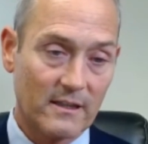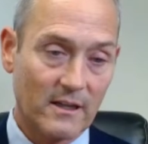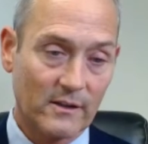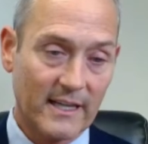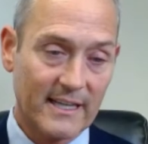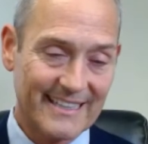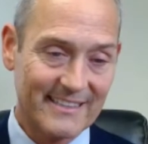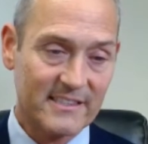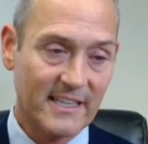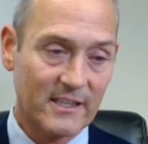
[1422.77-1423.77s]
okay,
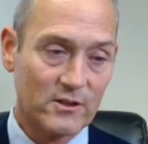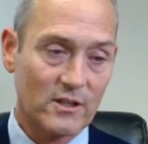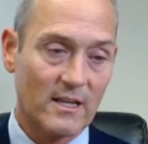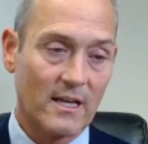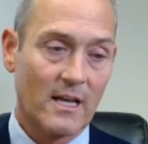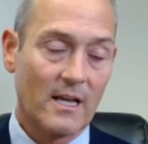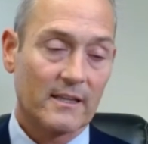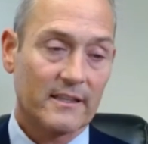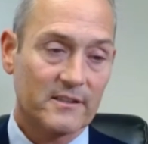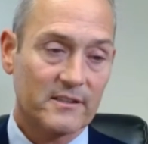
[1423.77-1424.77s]
is tenant's
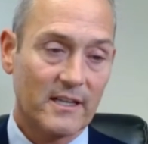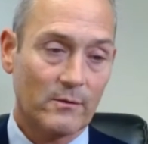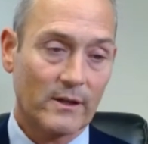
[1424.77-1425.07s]
consent